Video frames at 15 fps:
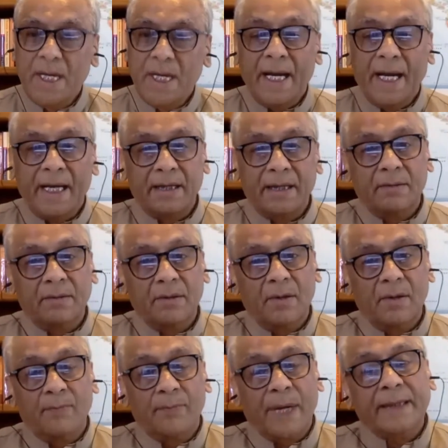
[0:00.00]
And
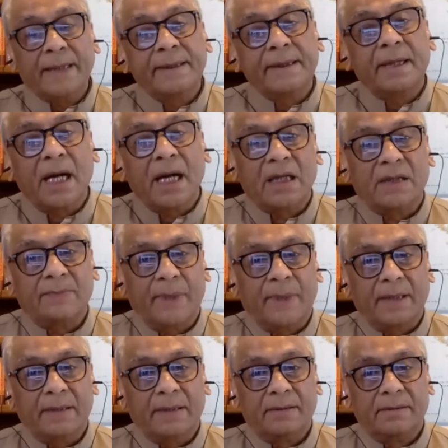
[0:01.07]
practical
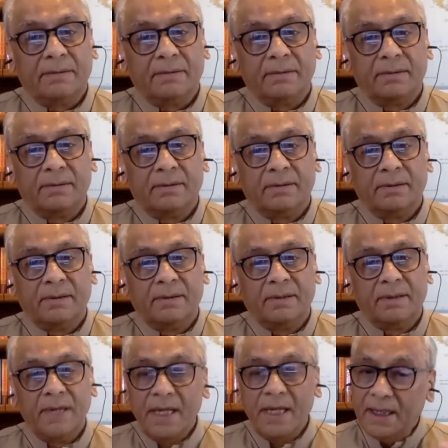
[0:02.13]
aspect
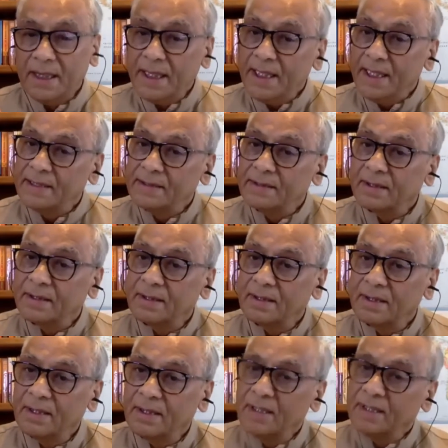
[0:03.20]
is
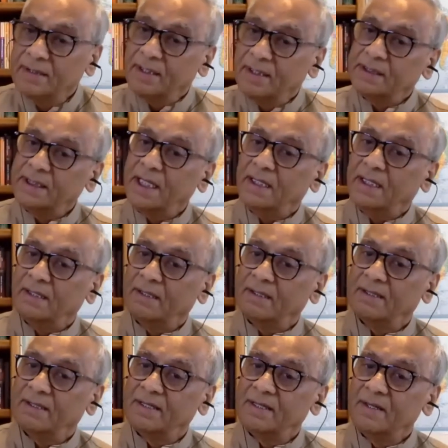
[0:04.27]
nothing
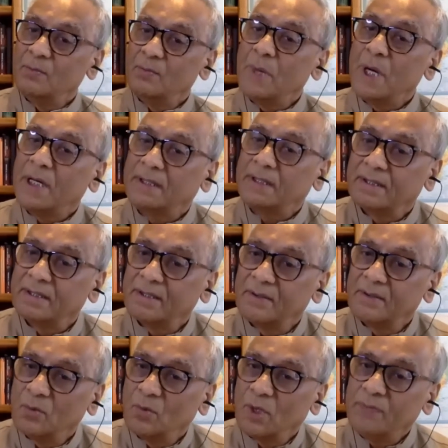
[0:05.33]
but
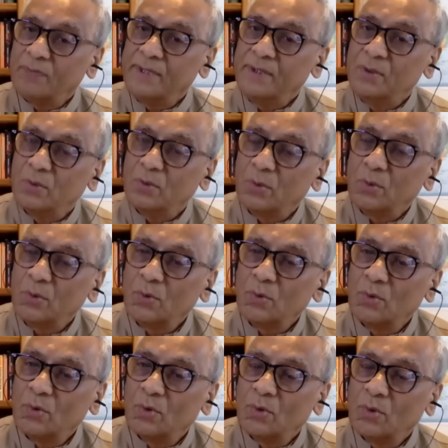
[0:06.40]
what we do,
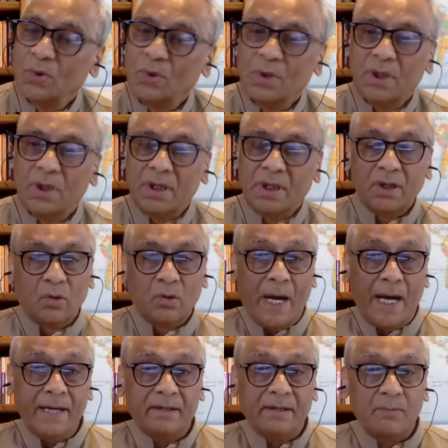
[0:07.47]

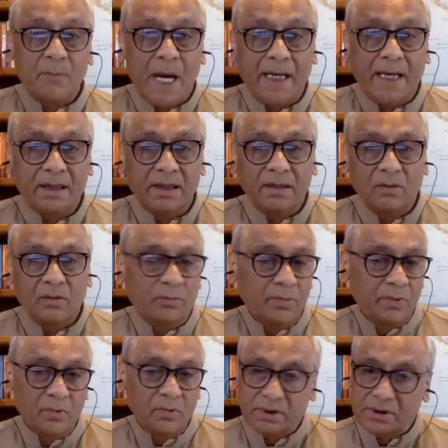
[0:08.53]
quiet our mind,
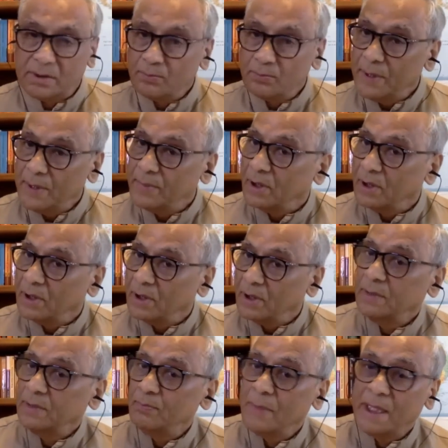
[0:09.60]
some people
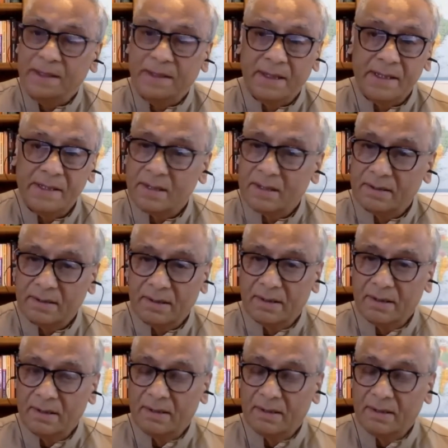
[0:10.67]
call it meditation.